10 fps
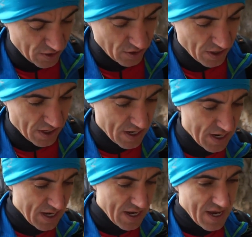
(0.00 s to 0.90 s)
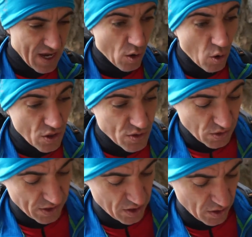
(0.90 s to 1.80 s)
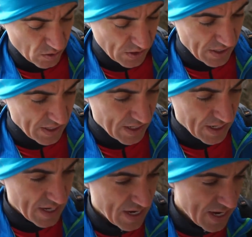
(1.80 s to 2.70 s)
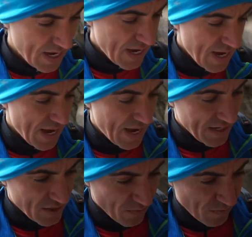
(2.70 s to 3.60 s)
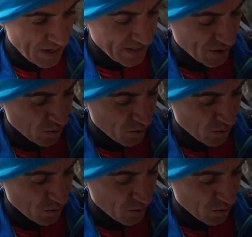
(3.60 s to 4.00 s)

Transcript: good, or it's really cold, and your flights are